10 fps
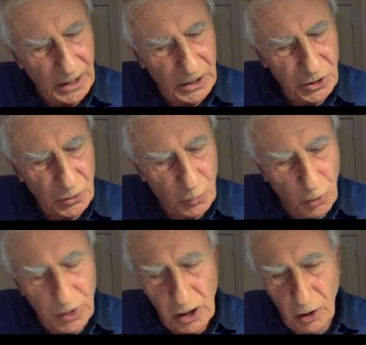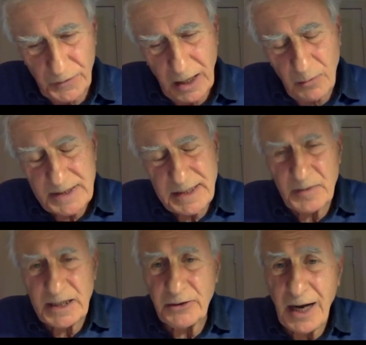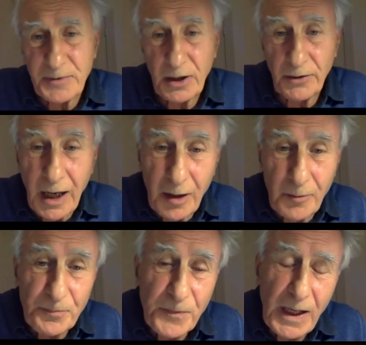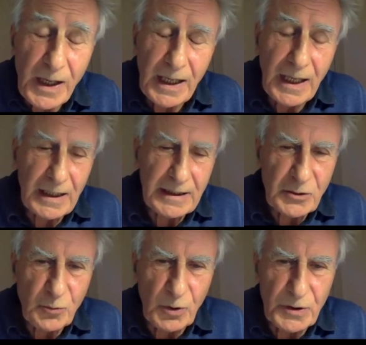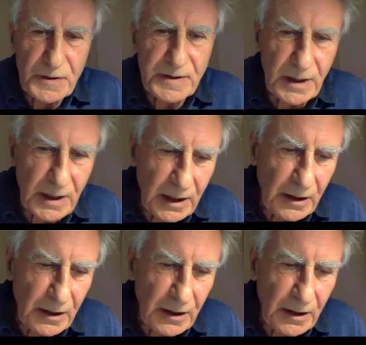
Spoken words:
And she was walking along there when somebody grabbed her arm, and it was